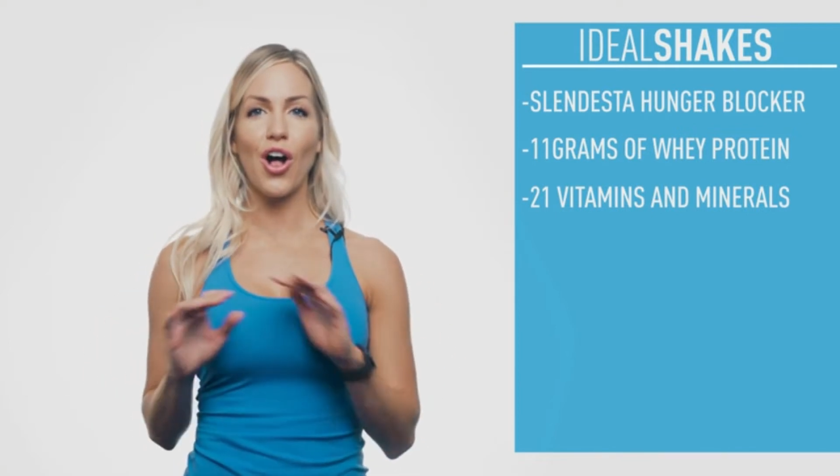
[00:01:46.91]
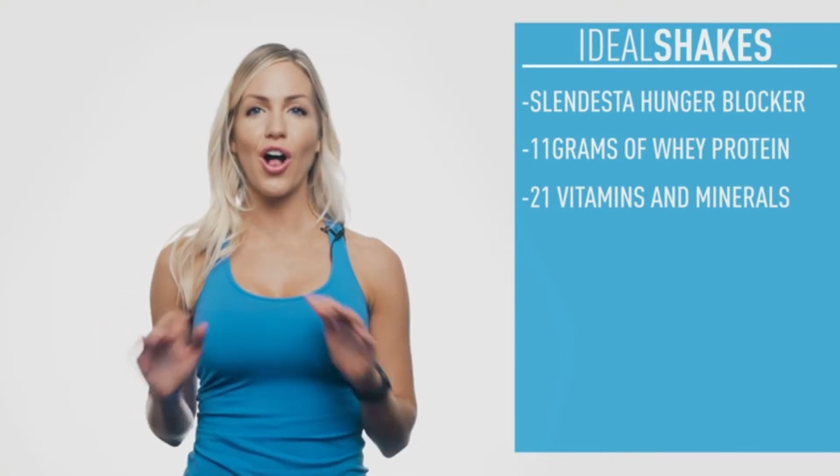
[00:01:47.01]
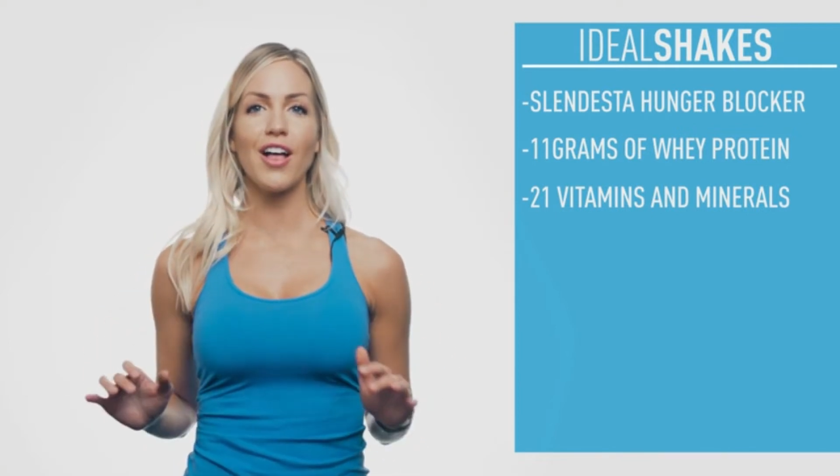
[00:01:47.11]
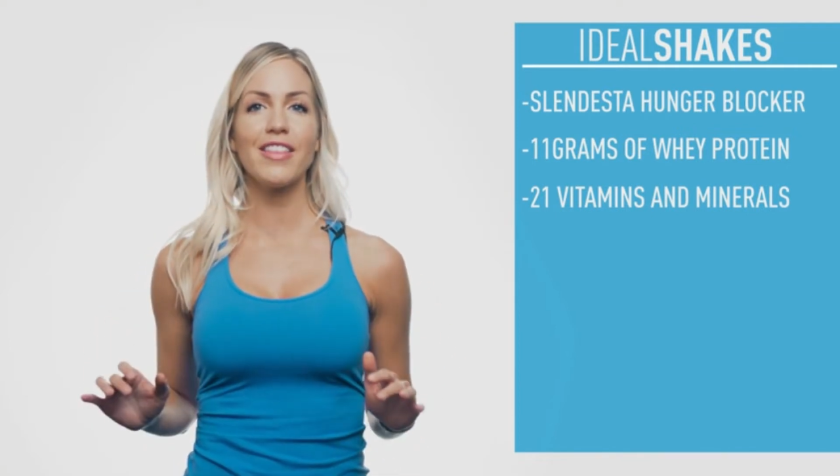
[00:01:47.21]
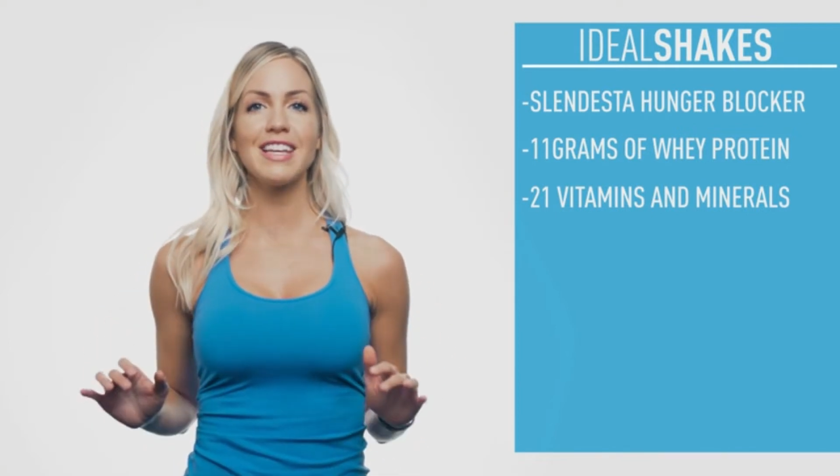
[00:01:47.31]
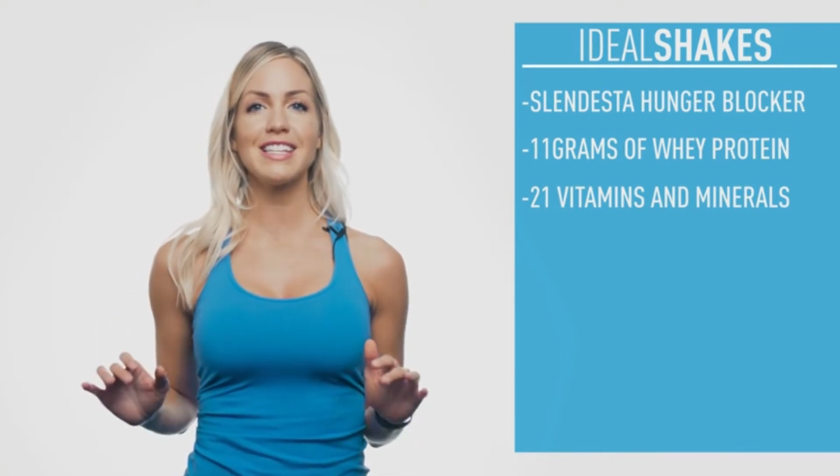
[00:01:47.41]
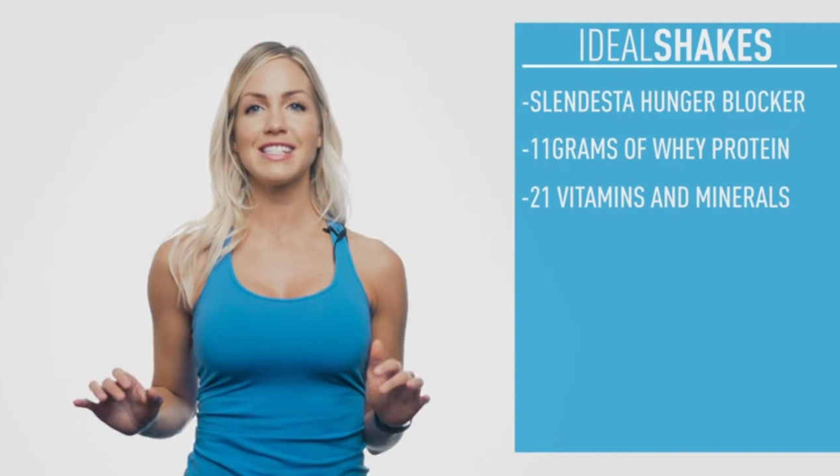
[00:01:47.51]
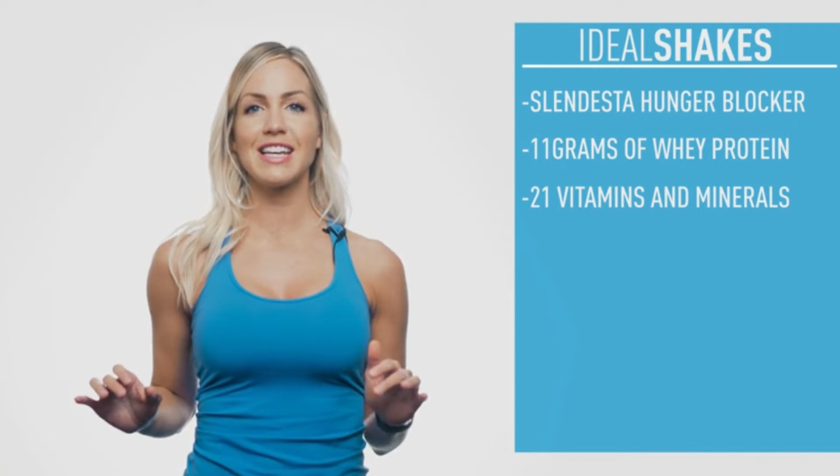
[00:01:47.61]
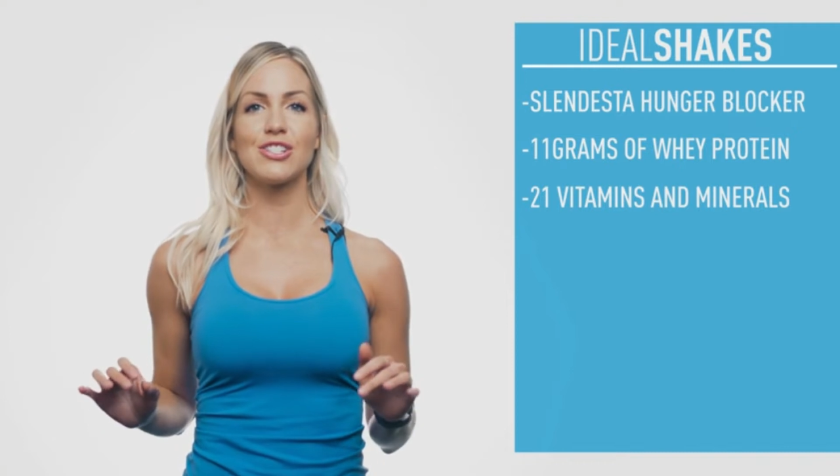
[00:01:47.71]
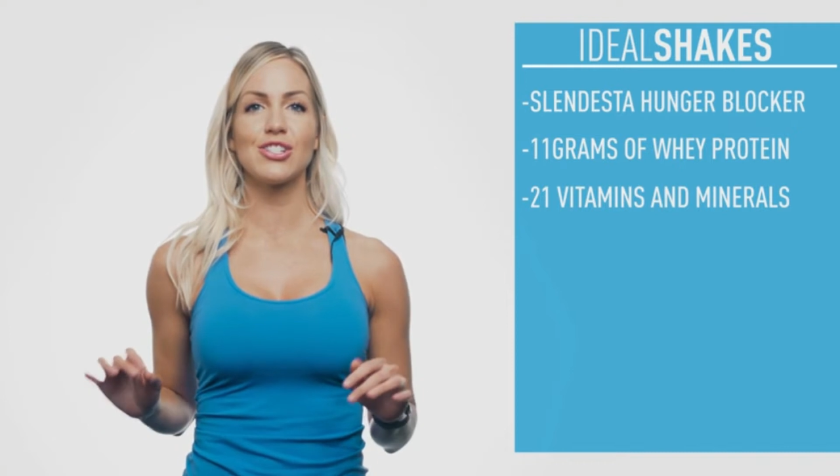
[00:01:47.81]
all the
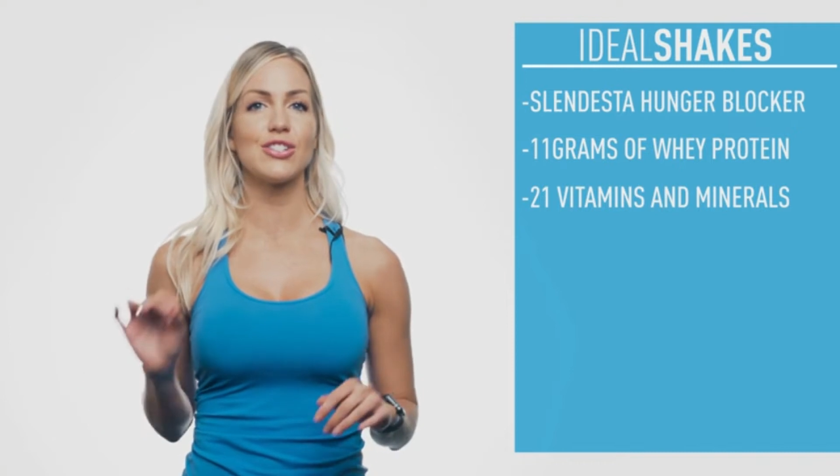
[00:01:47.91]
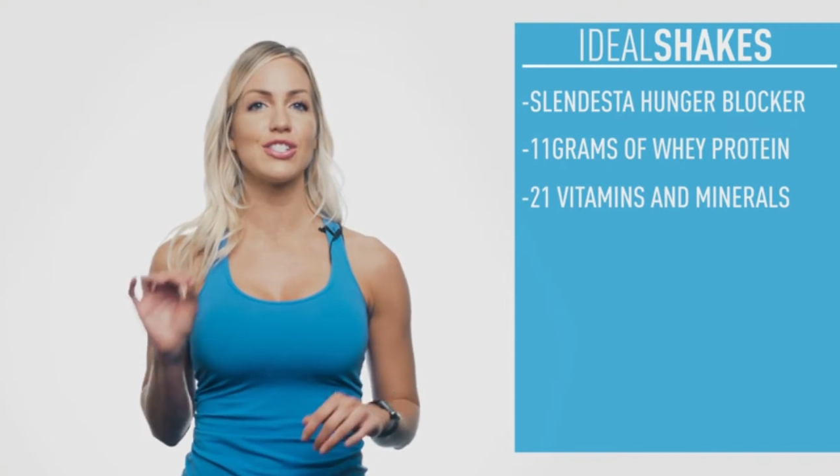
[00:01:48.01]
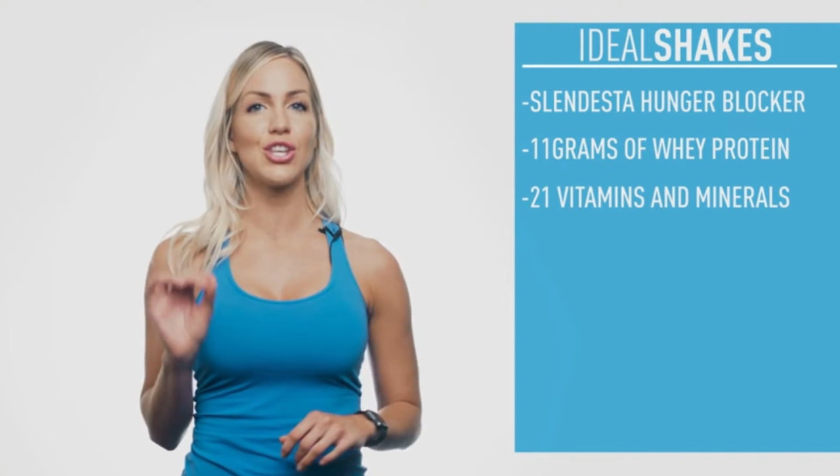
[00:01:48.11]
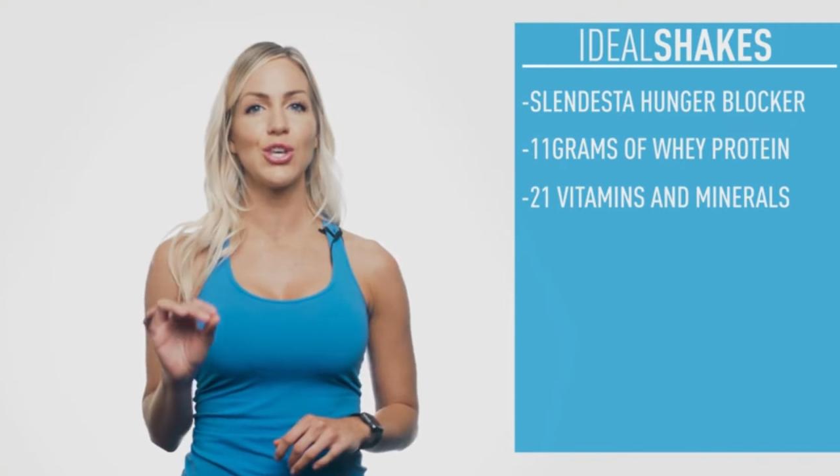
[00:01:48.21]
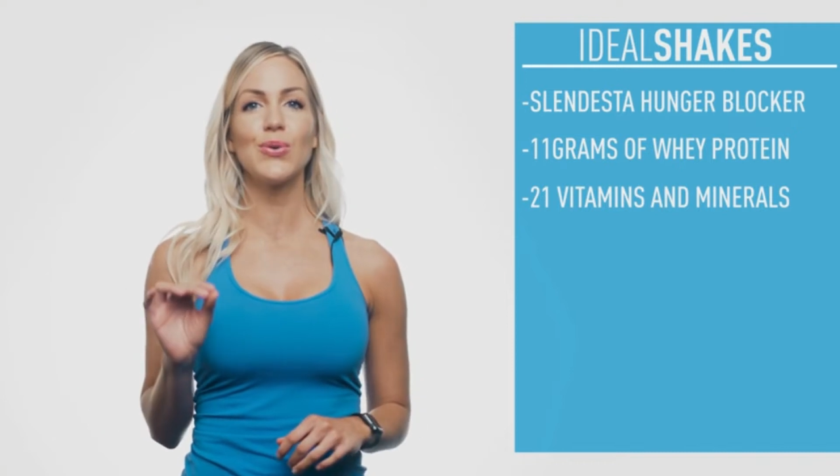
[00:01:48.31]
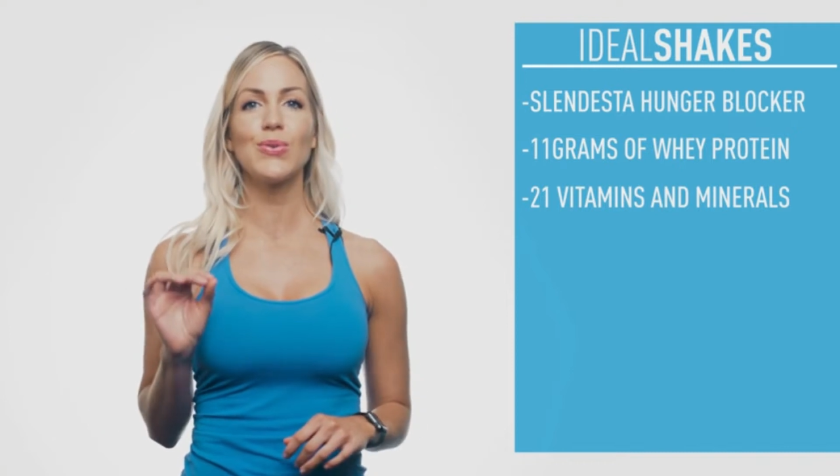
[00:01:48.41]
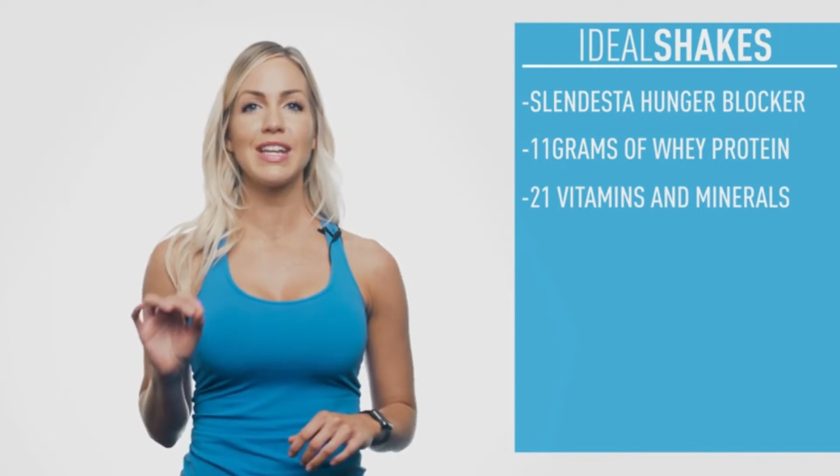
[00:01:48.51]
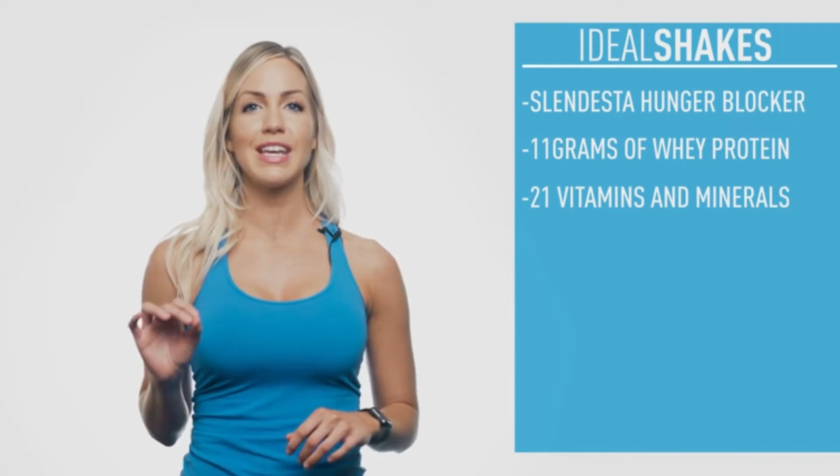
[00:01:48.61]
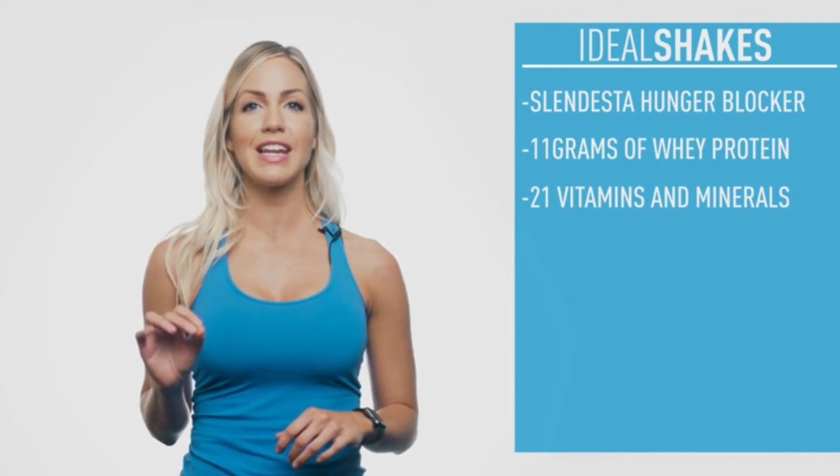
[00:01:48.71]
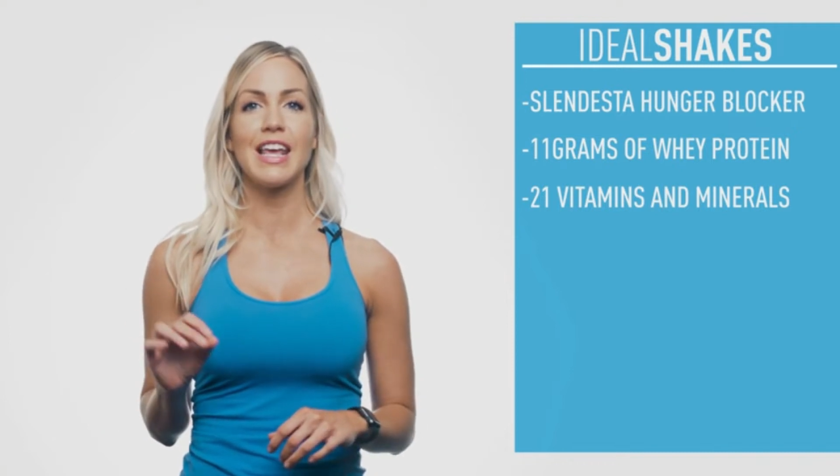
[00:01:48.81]
essentials you
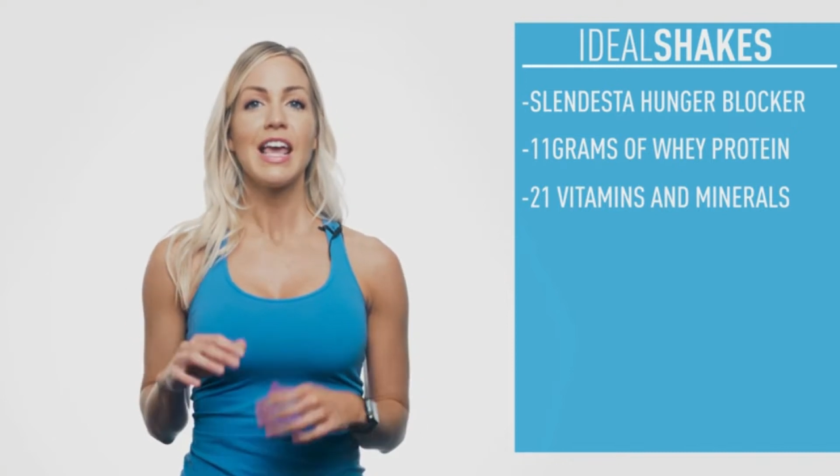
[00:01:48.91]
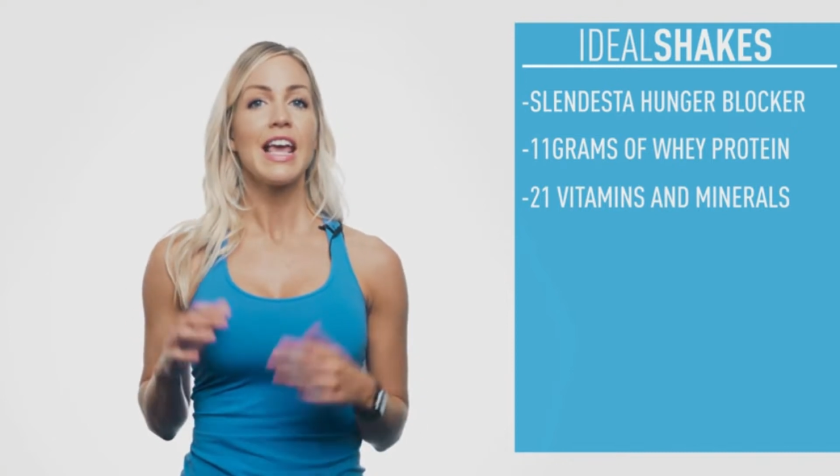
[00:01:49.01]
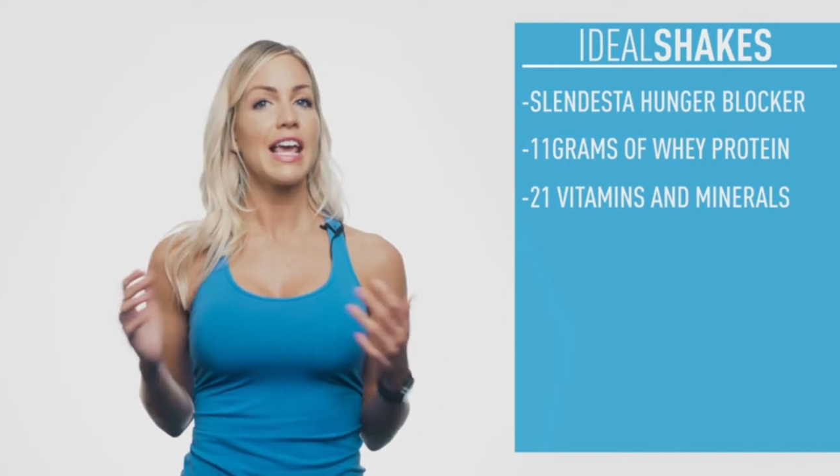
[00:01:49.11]
need,